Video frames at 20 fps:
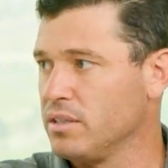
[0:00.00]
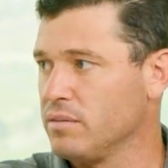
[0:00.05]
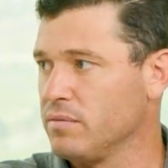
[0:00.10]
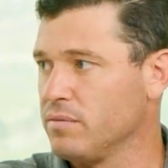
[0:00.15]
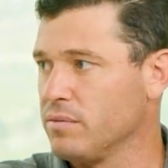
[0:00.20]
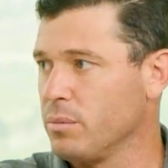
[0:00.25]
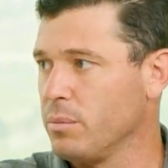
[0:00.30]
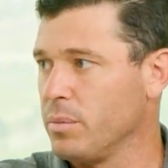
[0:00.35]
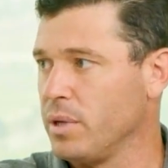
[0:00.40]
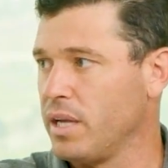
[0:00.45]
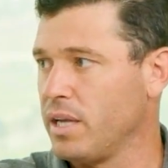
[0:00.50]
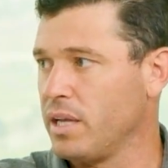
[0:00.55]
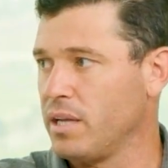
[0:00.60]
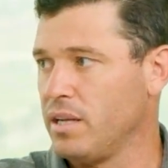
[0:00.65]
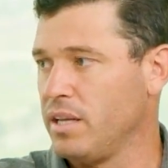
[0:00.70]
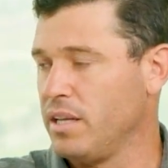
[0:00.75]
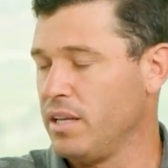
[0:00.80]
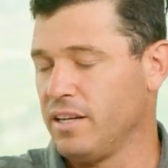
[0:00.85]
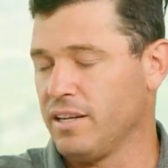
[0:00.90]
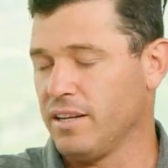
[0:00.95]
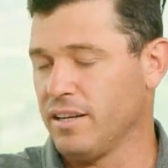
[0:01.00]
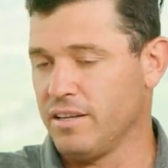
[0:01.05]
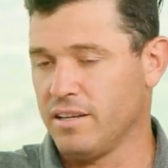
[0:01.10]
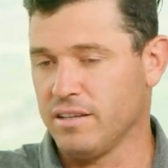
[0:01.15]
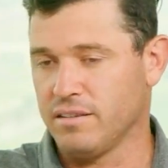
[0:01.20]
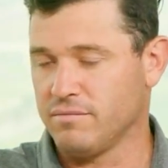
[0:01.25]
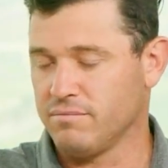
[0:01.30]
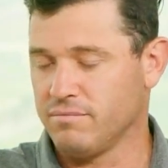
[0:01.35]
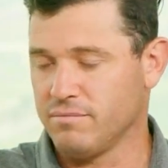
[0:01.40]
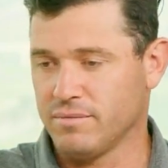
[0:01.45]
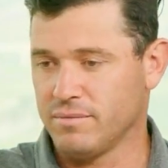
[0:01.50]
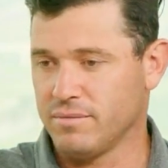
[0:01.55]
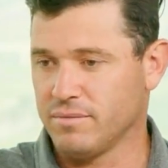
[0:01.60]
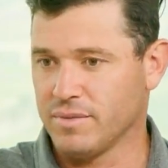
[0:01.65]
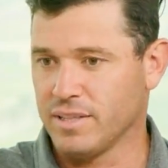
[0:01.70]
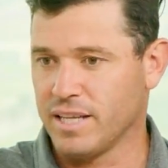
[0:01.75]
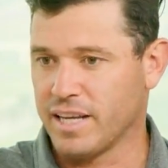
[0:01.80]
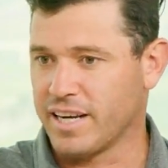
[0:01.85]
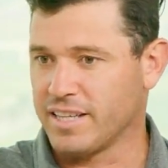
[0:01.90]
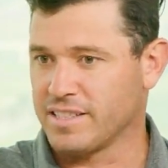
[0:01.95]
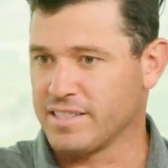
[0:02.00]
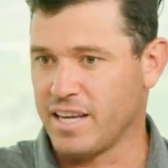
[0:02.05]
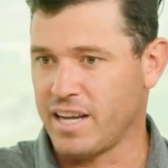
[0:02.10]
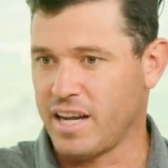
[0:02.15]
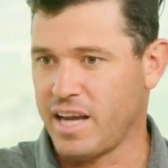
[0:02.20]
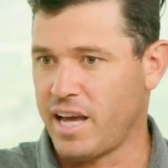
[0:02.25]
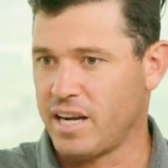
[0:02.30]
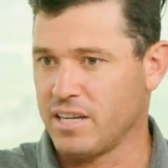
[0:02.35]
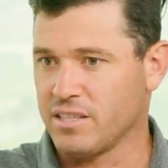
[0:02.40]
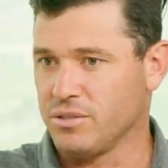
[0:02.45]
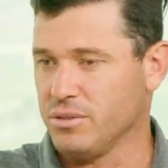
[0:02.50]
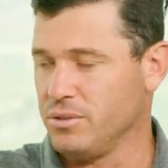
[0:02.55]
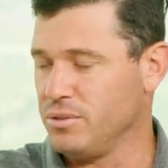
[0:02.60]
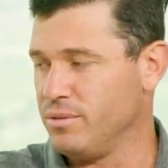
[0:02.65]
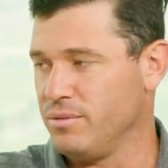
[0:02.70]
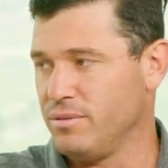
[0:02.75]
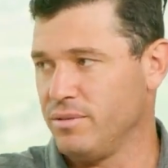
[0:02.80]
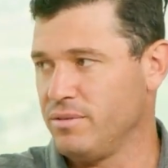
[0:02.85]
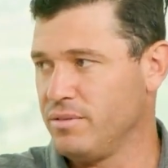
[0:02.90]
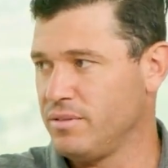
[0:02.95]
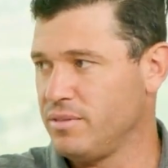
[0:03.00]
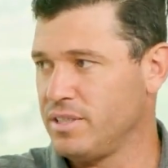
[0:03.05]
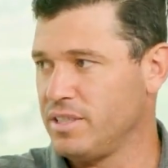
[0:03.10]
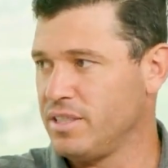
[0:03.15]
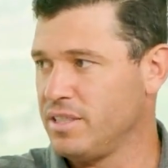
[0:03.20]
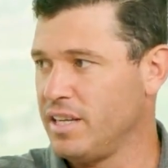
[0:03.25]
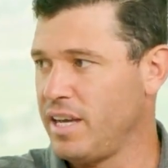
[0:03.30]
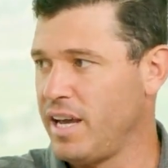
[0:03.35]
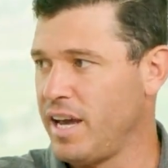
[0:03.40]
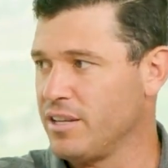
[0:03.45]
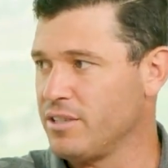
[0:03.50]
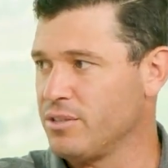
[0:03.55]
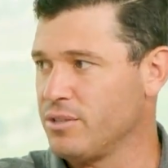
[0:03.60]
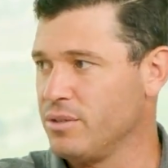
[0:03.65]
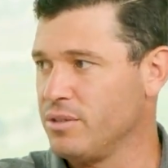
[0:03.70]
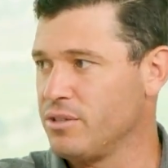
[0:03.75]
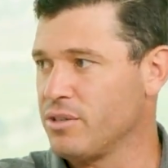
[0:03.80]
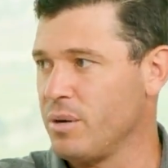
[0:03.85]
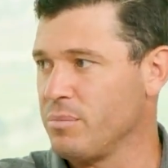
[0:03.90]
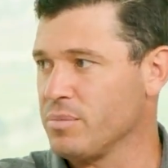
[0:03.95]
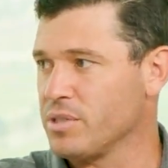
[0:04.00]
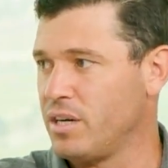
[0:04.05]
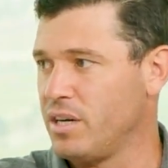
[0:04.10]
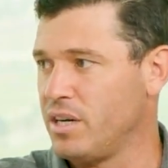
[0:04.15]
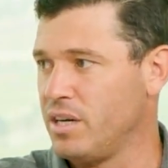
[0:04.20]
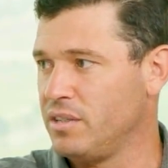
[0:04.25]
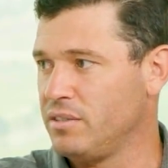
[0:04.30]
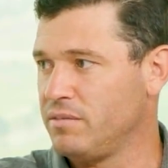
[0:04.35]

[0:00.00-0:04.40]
For me, and like I said, attitude trumps all.